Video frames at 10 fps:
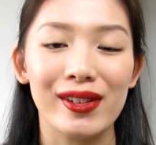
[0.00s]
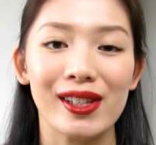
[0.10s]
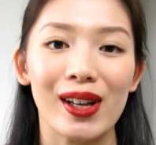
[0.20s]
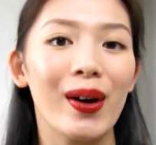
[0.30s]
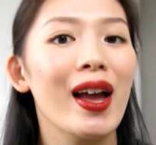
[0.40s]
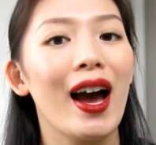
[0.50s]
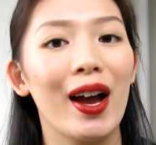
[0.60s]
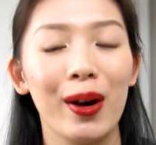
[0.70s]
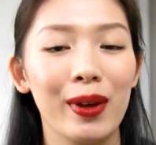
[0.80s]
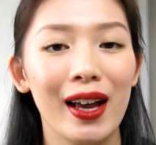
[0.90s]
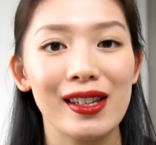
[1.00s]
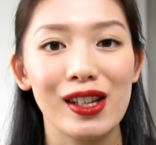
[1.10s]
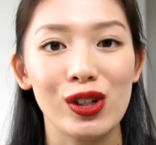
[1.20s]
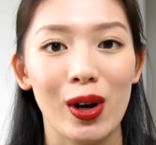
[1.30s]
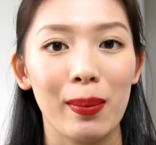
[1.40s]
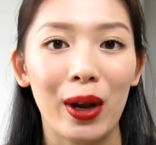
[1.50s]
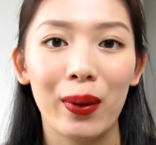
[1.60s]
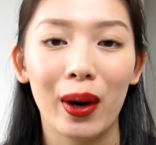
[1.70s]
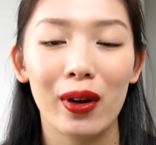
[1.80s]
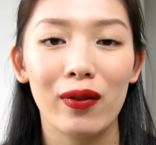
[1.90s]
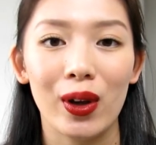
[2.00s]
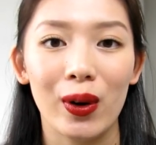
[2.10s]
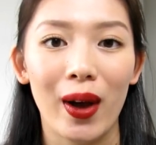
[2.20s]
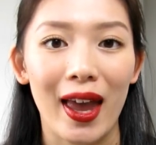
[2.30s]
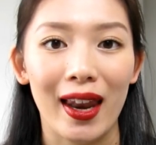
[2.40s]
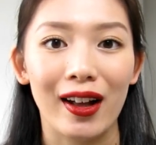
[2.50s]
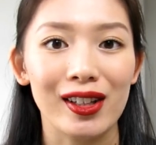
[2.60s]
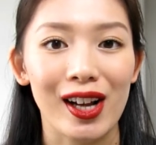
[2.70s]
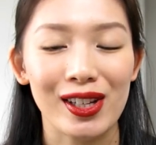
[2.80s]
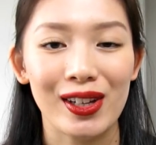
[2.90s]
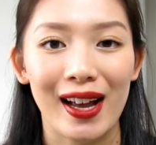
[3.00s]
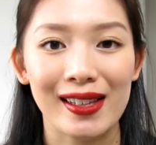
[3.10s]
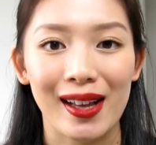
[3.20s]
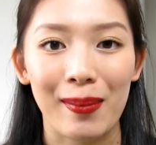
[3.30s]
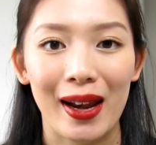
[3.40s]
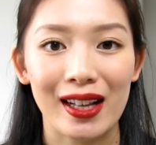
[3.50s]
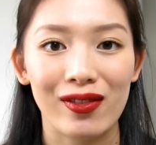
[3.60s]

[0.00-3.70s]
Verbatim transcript: So I hope you guys enjoyed my quick review, and I'll talk to you guys on my next